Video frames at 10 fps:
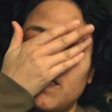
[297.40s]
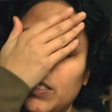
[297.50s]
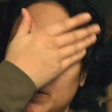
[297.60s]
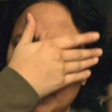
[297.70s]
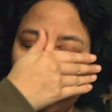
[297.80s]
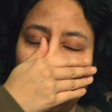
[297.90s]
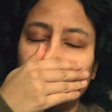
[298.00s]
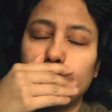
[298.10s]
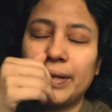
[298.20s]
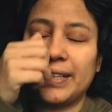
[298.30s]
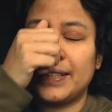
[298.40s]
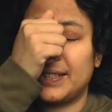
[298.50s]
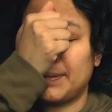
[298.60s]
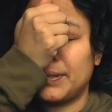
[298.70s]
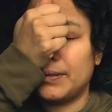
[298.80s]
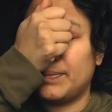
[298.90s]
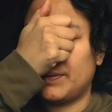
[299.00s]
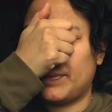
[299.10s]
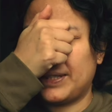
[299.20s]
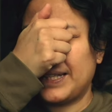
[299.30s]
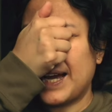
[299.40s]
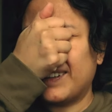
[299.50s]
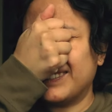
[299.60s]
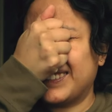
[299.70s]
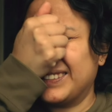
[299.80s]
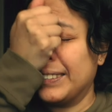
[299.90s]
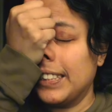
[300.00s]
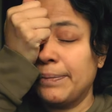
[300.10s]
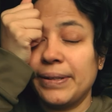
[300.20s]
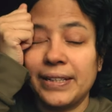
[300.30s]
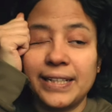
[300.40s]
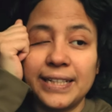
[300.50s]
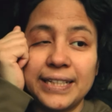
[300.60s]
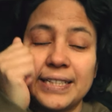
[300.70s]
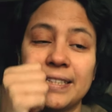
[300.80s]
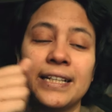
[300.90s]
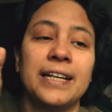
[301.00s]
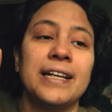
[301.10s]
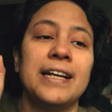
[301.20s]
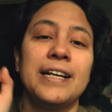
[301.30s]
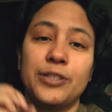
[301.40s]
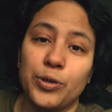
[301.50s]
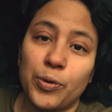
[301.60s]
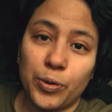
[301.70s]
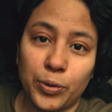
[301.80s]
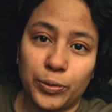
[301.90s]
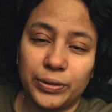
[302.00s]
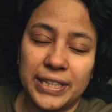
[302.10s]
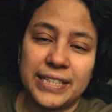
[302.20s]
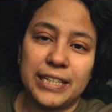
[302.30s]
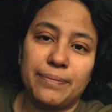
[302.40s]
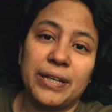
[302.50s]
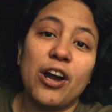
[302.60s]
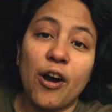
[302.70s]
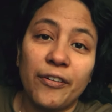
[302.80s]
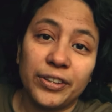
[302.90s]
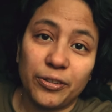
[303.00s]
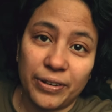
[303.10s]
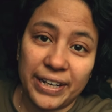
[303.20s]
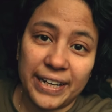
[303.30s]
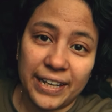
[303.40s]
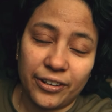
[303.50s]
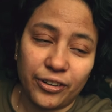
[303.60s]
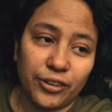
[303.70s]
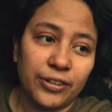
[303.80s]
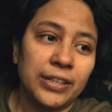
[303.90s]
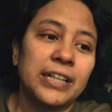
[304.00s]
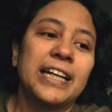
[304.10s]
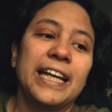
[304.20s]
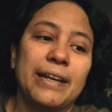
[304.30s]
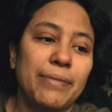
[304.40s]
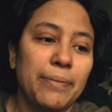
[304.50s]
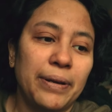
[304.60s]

two of them. Billy seems to be really out sleeping. He is so cold. He's sleeping on the radiator in my